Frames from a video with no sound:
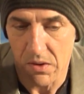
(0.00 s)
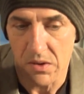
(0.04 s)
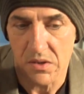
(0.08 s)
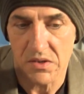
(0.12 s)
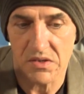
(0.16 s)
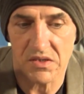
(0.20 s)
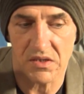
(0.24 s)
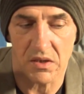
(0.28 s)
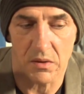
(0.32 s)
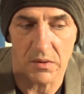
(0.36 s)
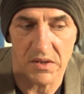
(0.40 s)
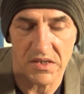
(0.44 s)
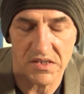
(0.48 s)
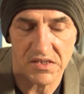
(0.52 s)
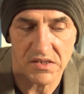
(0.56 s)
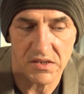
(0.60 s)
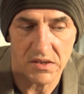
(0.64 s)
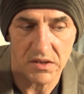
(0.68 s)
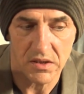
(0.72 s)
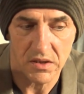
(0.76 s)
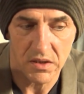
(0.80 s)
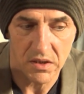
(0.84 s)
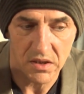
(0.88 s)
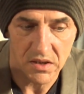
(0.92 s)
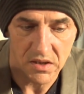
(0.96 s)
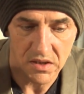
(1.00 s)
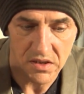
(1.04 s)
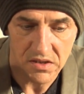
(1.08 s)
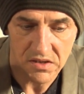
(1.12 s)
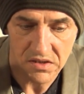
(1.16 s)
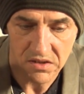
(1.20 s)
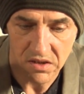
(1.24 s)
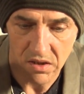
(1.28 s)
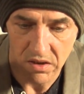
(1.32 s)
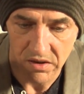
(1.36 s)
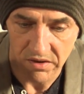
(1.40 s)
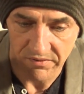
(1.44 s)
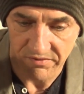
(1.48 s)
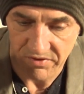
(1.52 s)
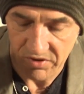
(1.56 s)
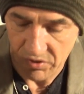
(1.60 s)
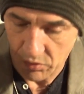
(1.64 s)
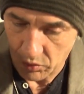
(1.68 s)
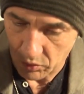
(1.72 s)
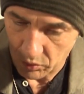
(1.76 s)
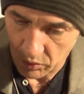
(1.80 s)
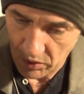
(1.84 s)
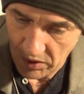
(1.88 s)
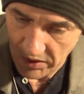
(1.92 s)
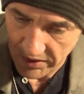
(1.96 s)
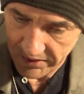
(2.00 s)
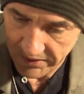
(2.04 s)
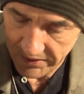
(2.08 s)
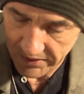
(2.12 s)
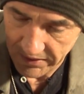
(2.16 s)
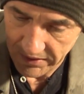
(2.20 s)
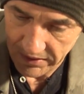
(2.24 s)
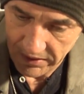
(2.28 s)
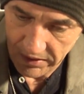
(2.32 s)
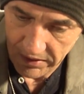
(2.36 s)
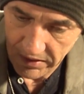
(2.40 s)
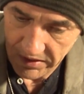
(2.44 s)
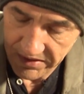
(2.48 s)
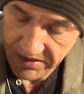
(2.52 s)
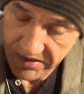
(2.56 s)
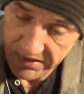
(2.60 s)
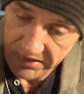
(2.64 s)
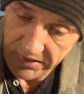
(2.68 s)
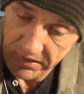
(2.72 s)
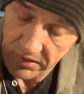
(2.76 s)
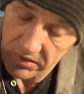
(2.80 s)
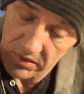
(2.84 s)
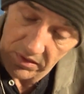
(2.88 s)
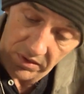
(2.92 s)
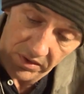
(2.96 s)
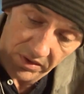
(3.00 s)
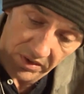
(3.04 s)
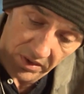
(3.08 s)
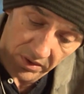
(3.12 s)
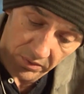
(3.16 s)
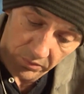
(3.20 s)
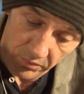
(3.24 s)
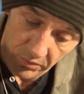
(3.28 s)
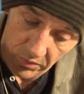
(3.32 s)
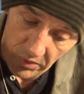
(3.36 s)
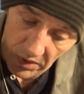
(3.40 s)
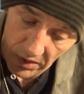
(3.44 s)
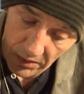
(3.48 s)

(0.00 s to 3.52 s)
So it's kind of a cool idea, and I think that, you know,